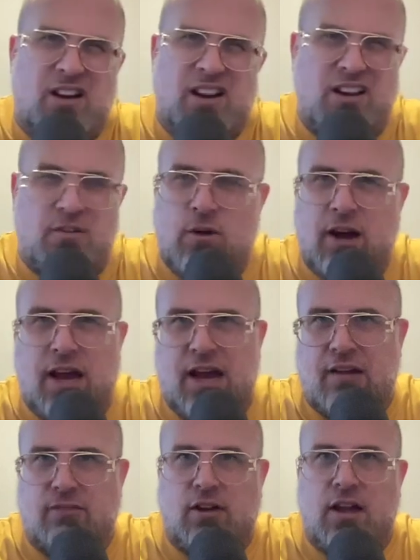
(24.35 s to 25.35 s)
I didn't want to
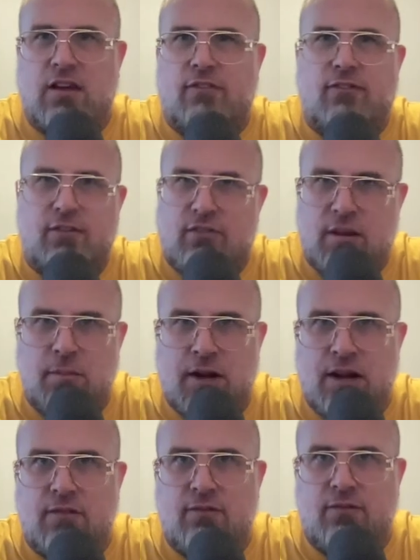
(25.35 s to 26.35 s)
have like a
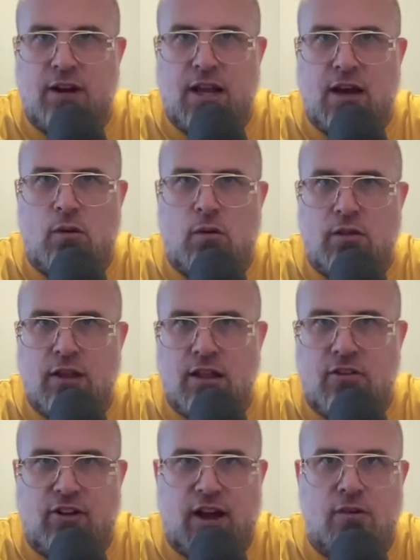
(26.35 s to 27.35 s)
50-minute video on
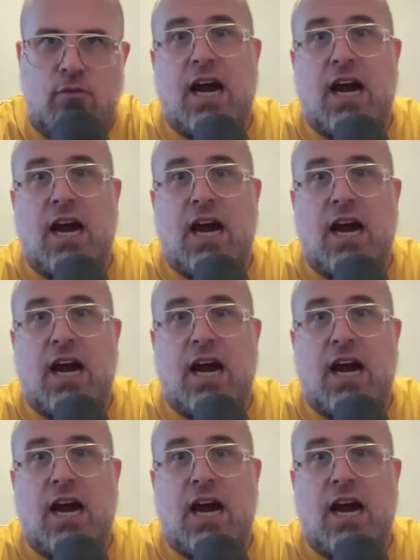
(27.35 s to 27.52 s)
this channel.